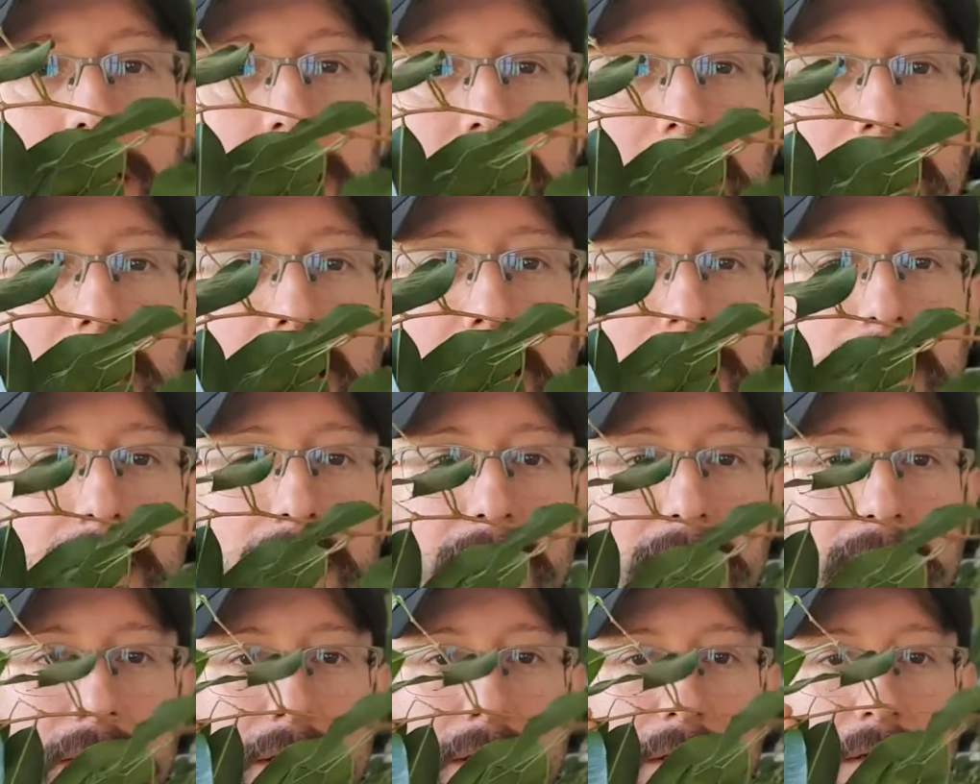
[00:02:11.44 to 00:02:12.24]
and
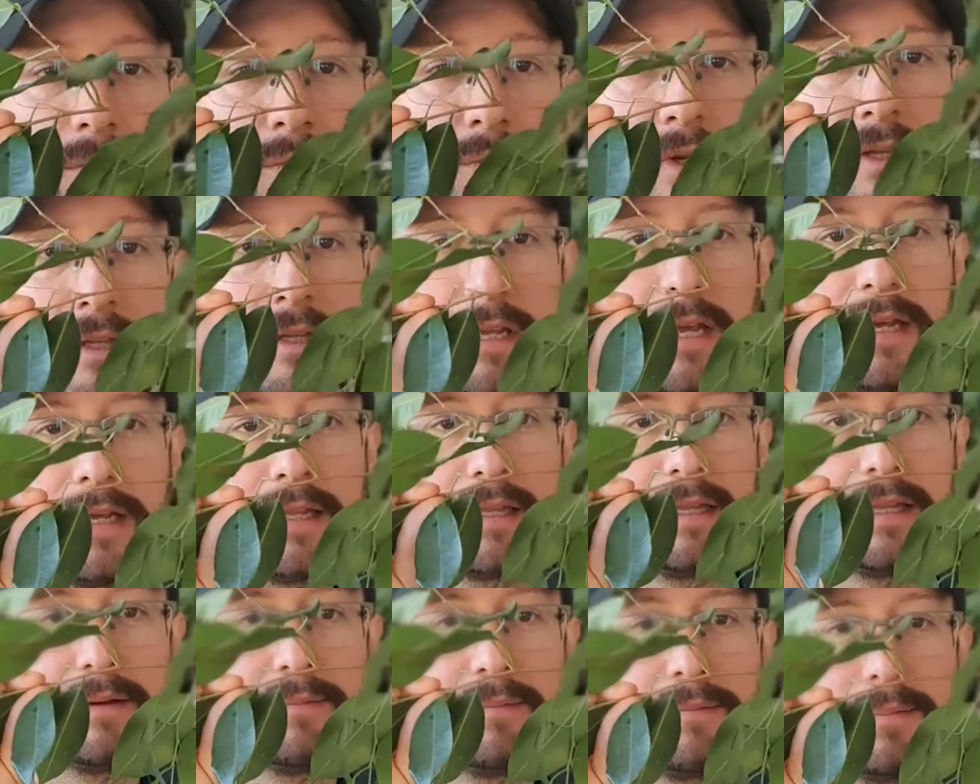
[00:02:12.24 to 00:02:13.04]
then we take
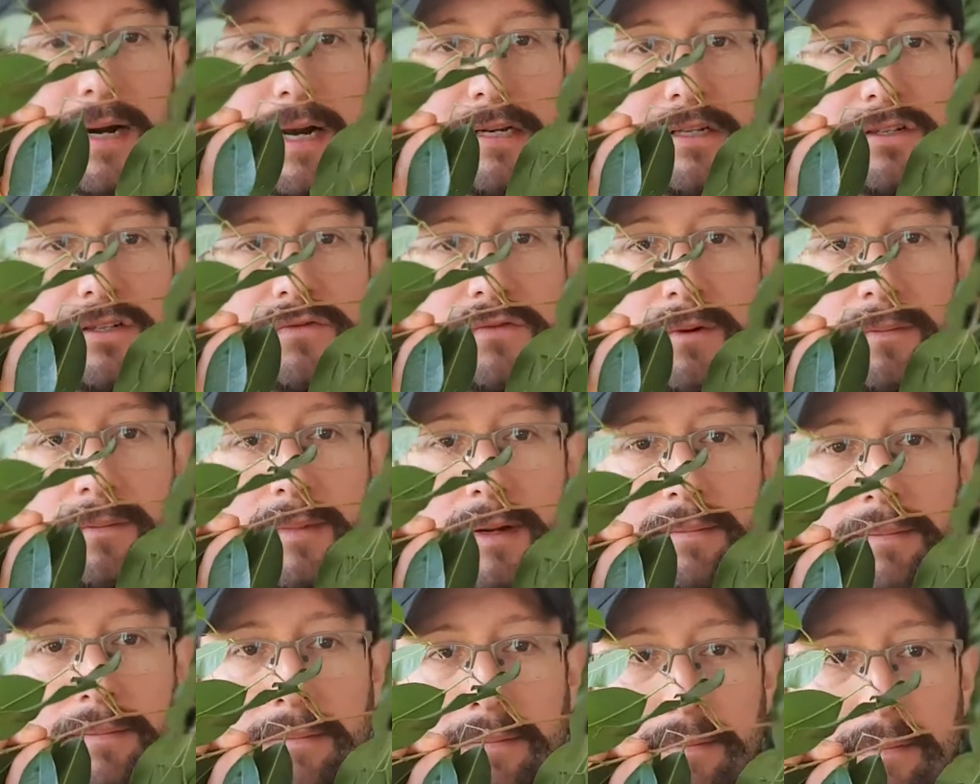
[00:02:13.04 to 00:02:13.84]
the branch from a
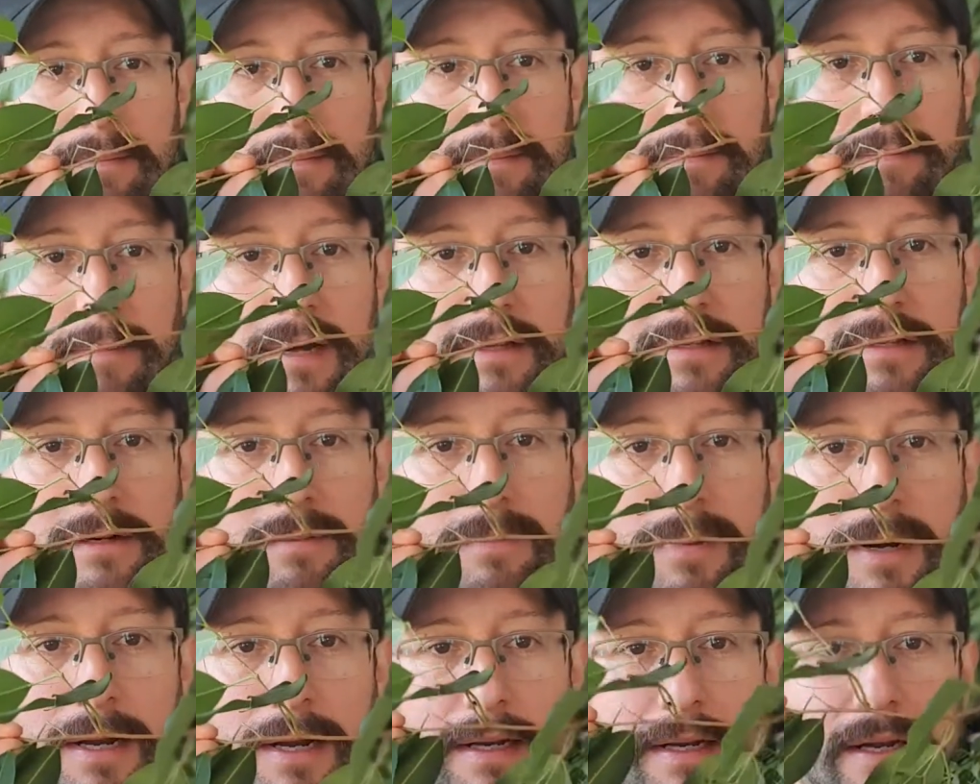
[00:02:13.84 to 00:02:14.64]
mother
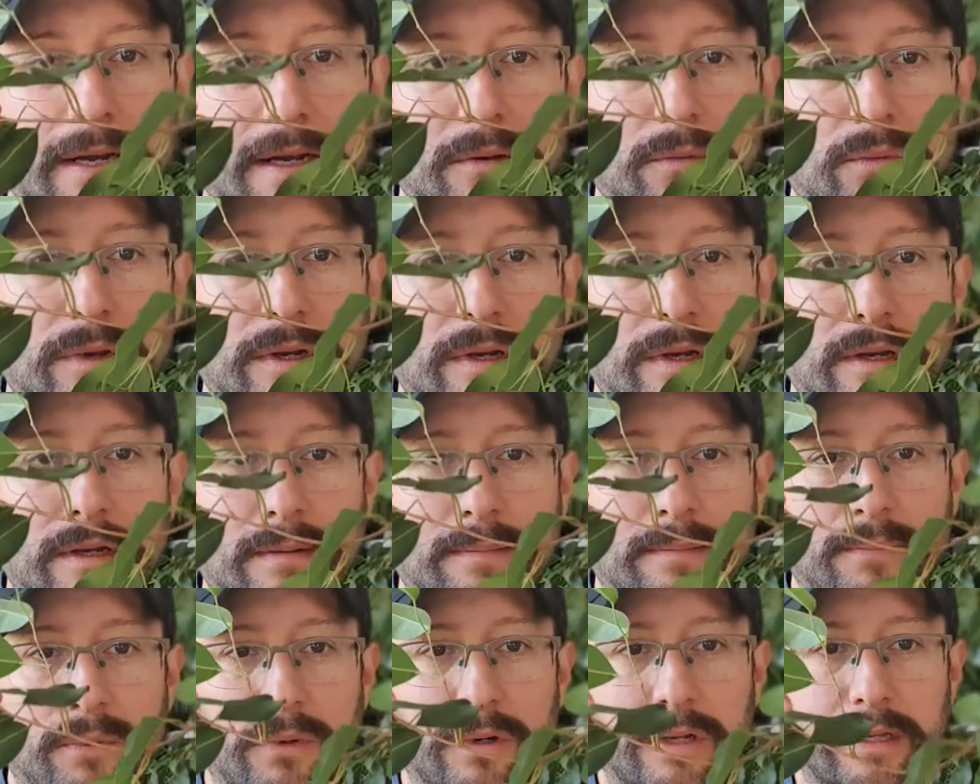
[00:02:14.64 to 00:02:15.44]
plant and we
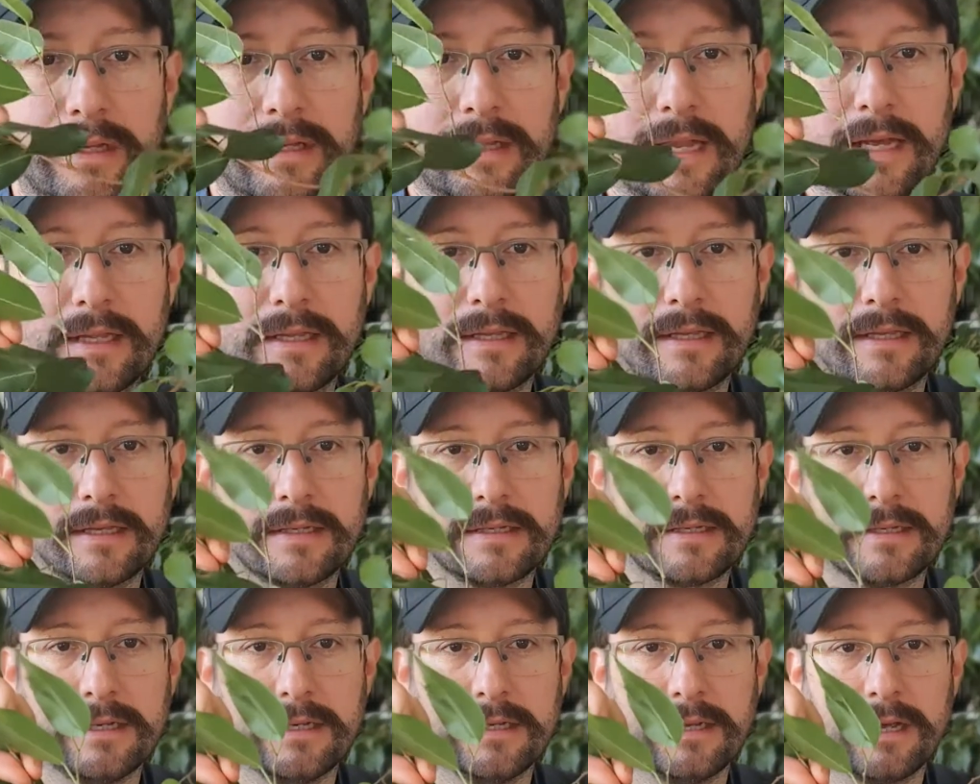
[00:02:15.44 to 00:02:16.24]
put it like this
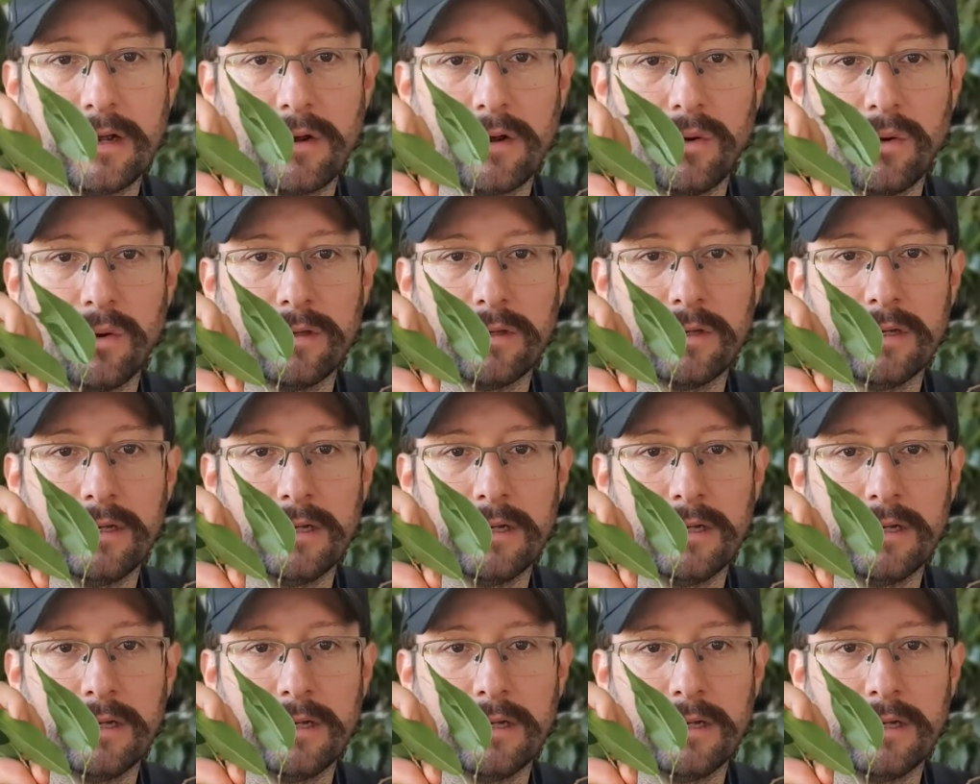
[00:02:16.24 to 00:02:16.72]
in the hole.